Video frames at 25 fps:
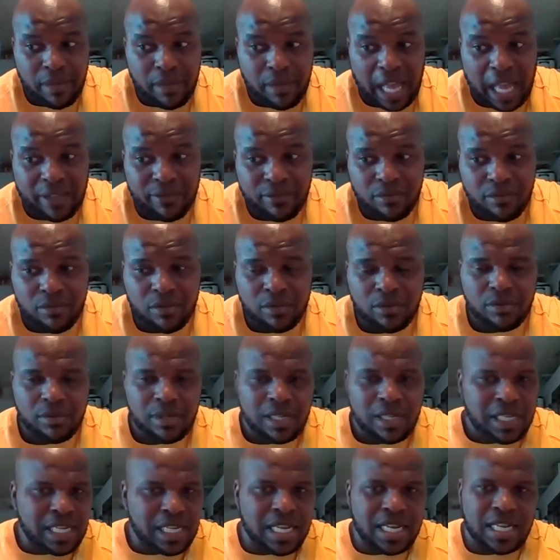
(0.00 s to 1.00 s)

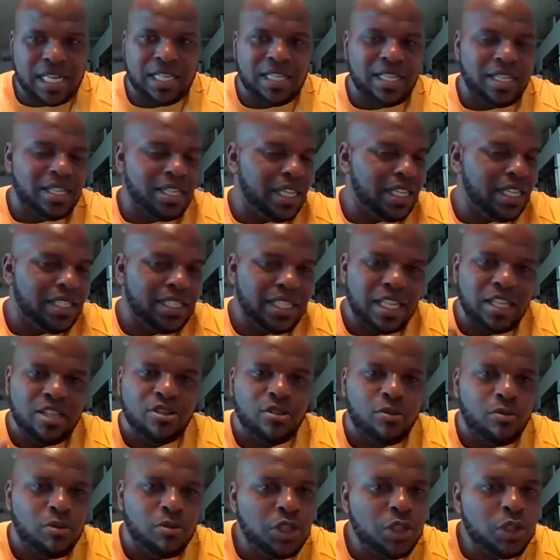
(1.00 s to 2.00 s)
and they say,
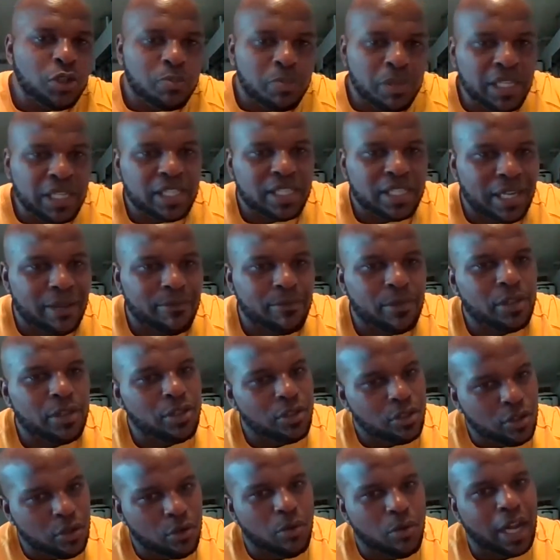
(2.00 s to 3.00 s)
when you speak
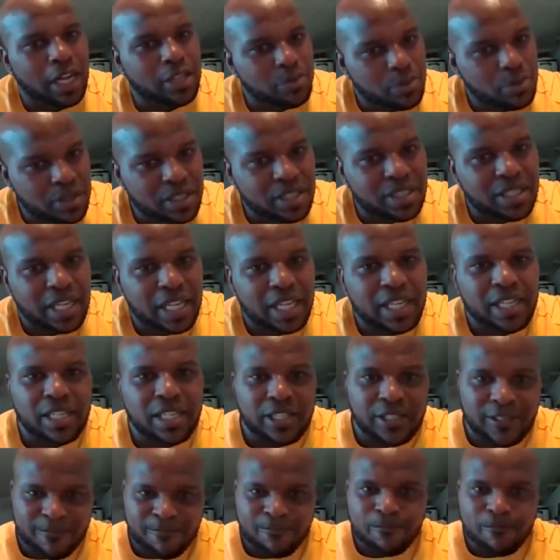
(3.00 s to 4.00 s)
something, watch what you say,
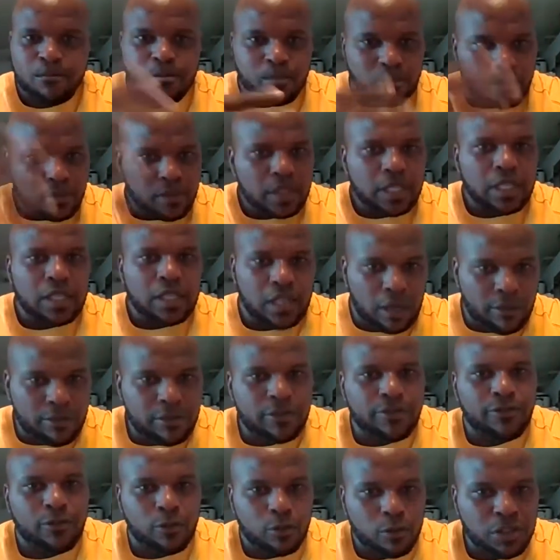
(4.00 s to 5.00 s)
because it
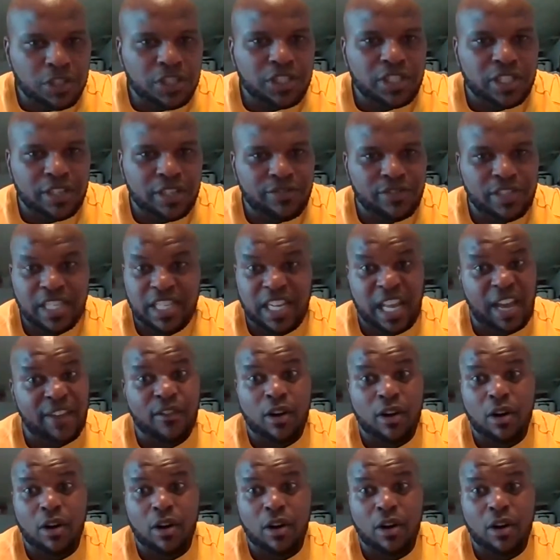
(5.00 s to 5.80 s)
comes to fruition and everything.